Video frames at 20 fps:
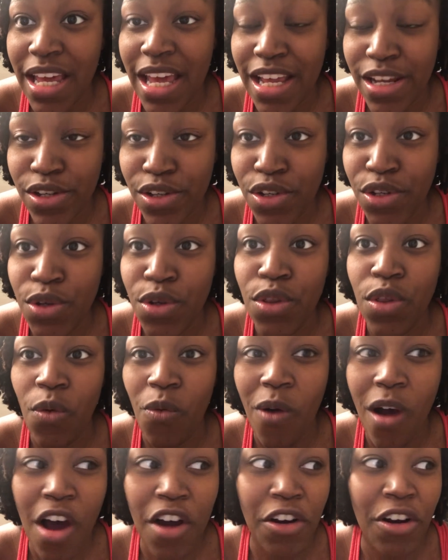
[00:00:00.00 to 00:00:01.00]
into the
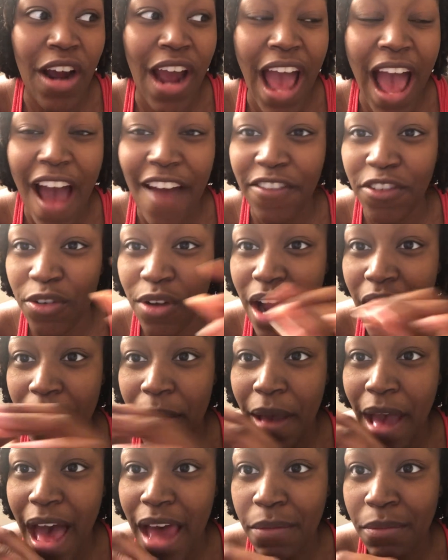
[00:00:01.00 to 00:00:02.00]
water after I
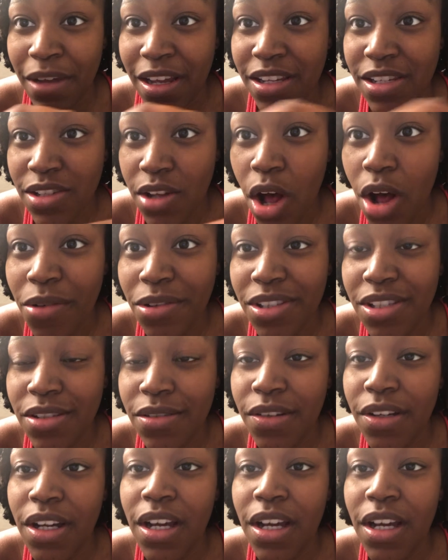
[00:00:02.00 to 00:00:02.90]
add my salt.